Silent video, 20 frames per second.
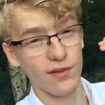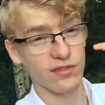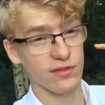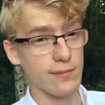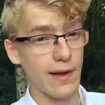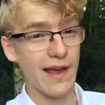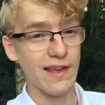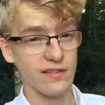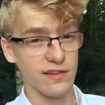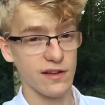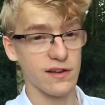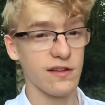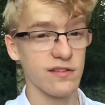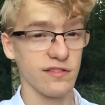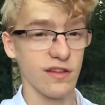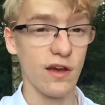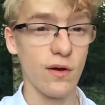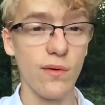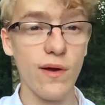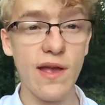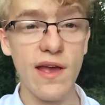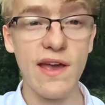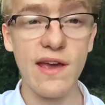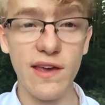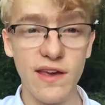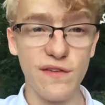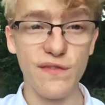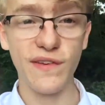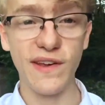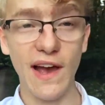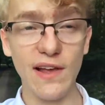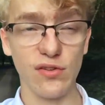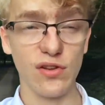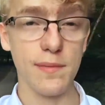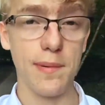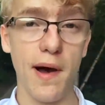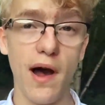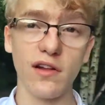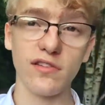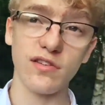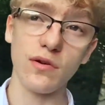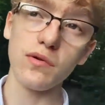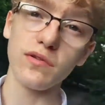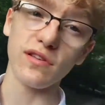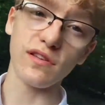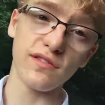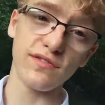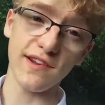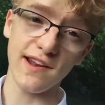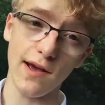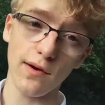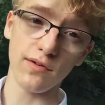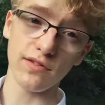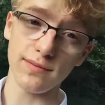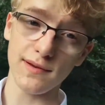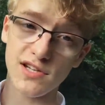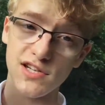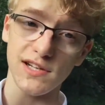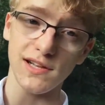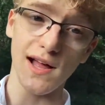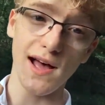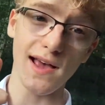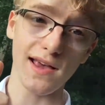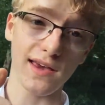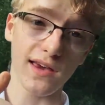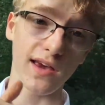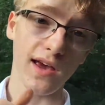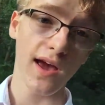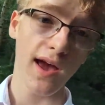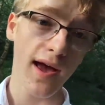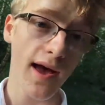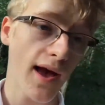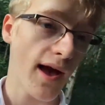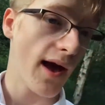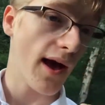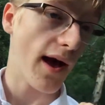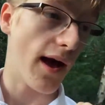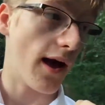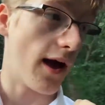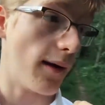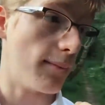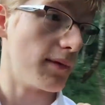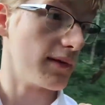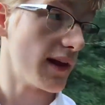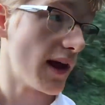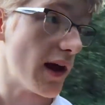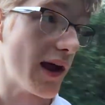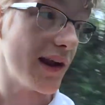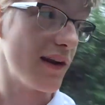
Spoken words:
It's amazing. So if you guys want a part two to this video, smash a like and like